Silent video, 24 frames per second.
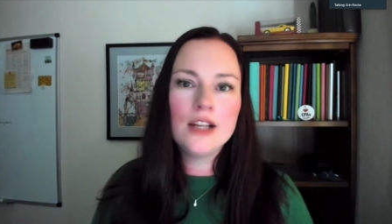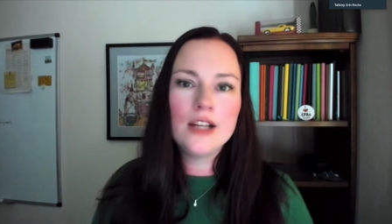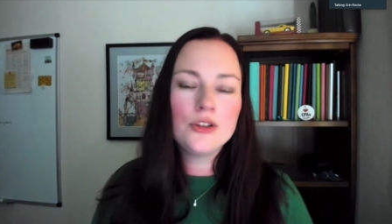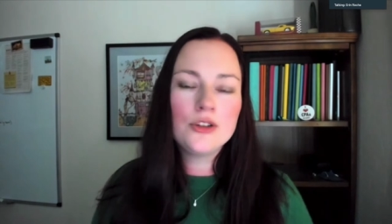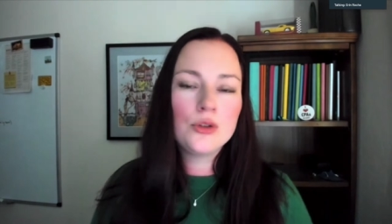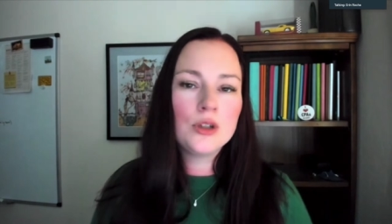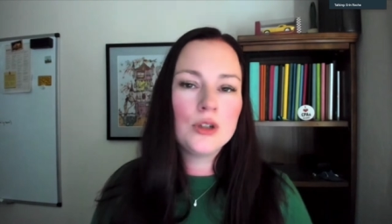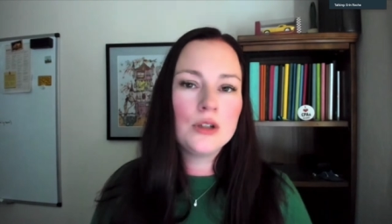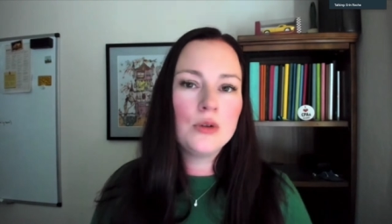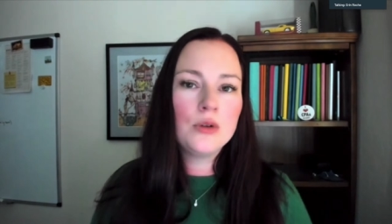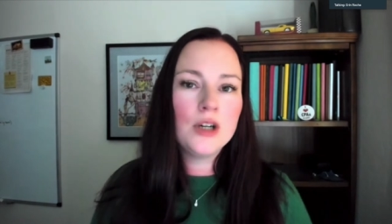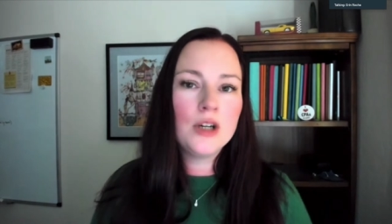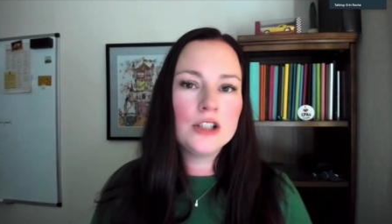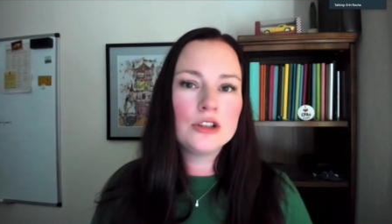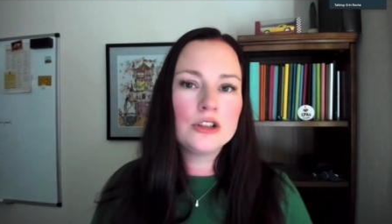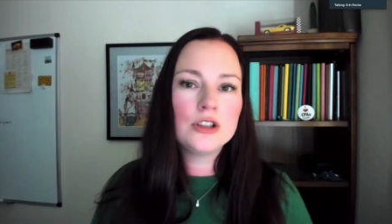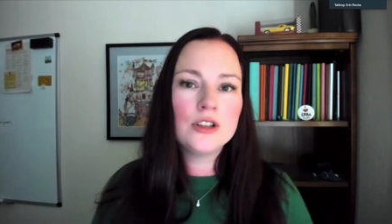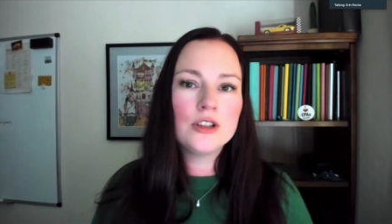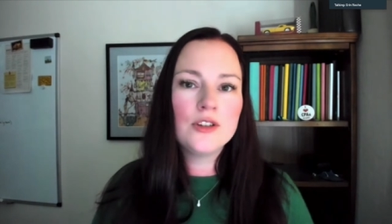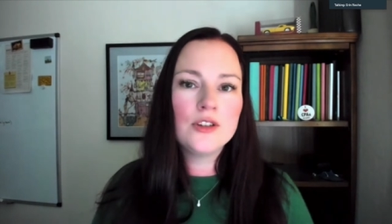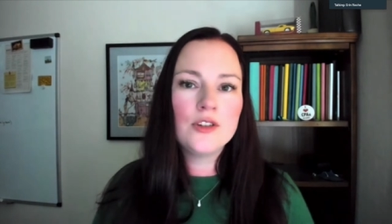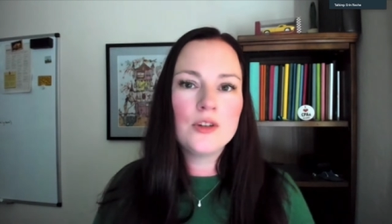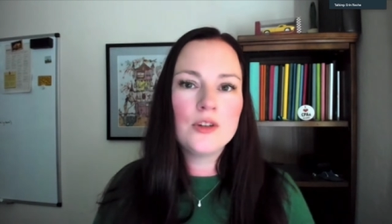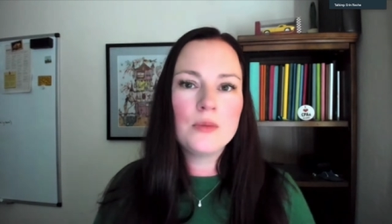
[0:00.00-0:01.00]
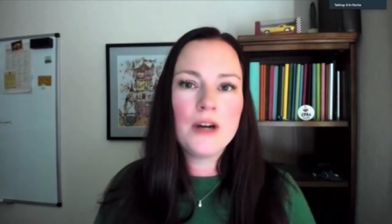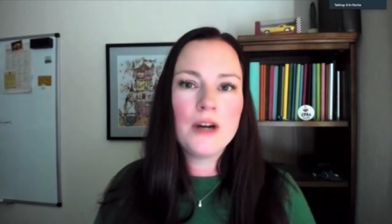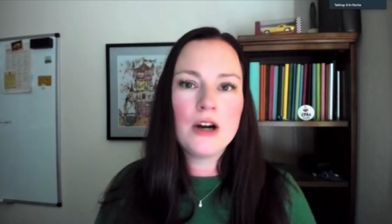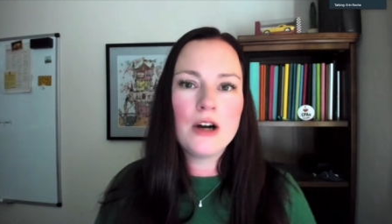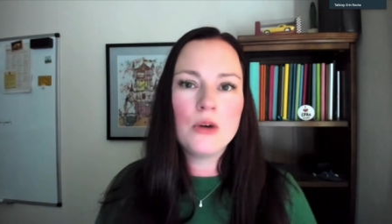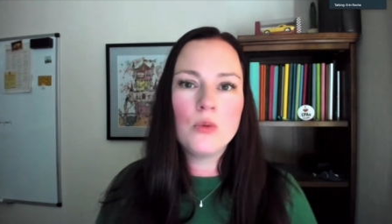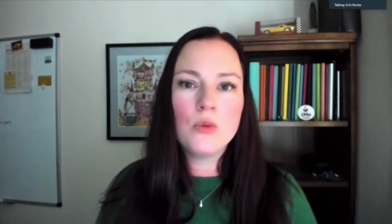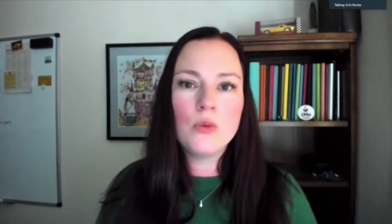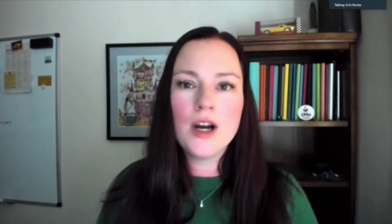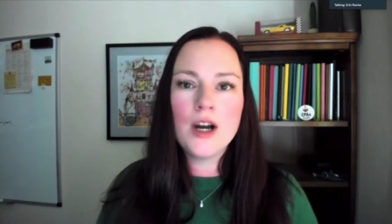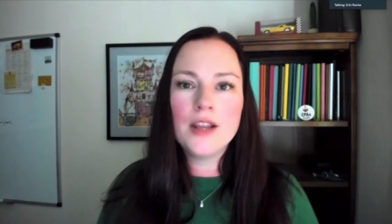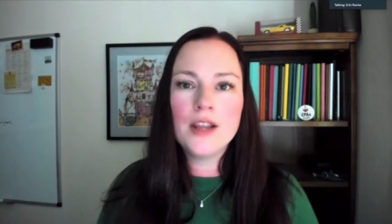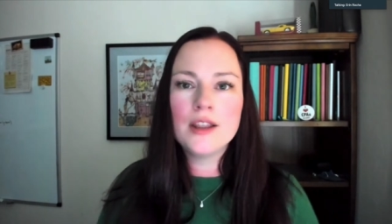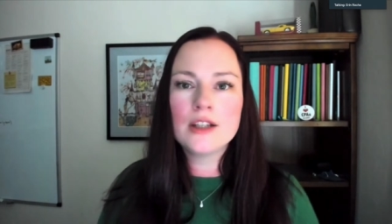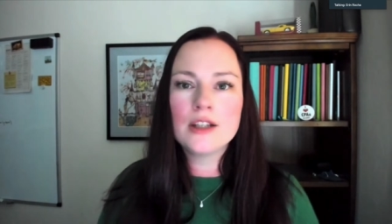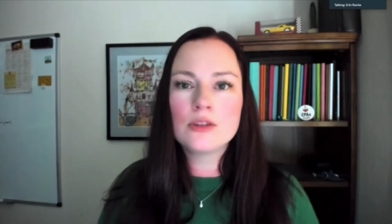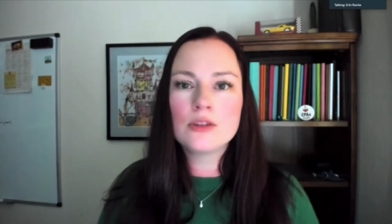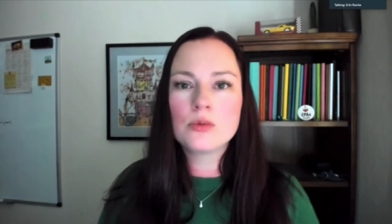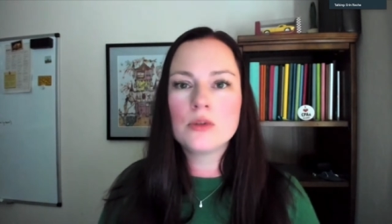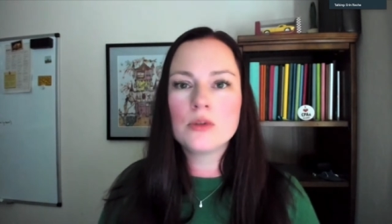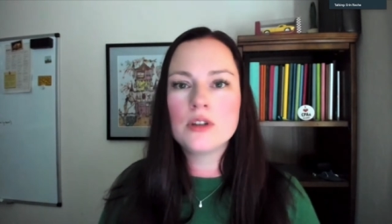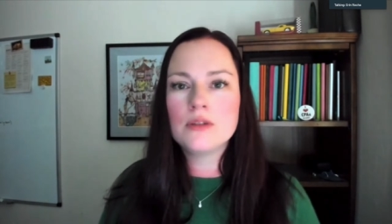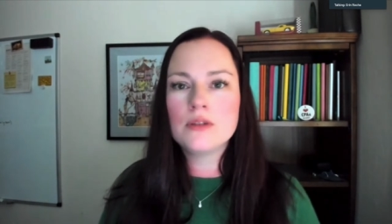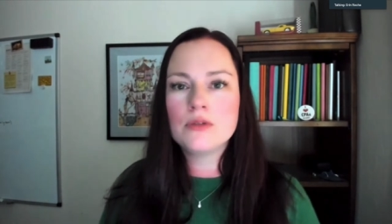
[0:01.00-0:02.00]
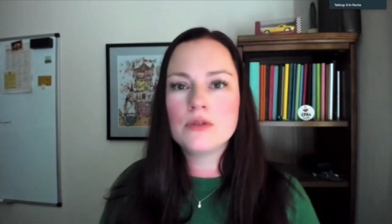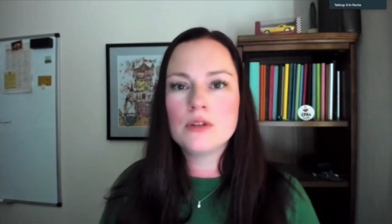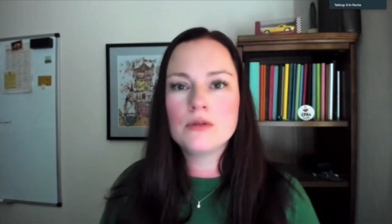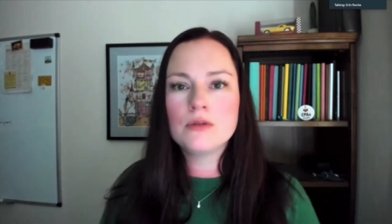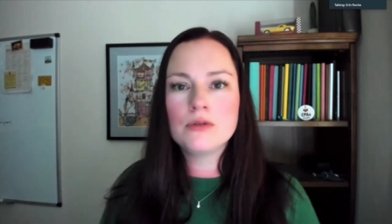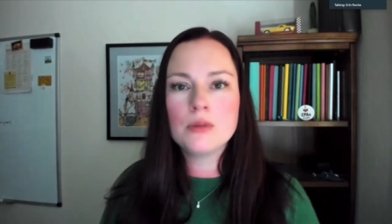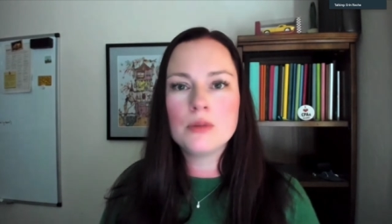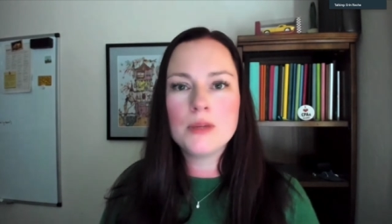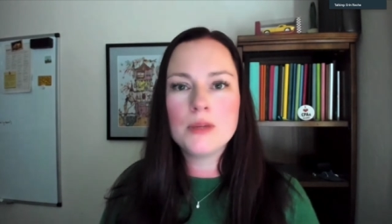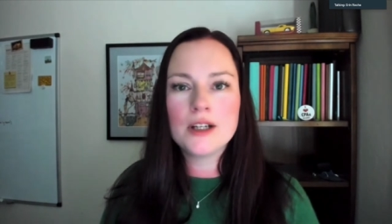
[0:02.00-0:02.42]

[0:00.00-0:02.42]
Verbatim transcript: answering questions about why things were different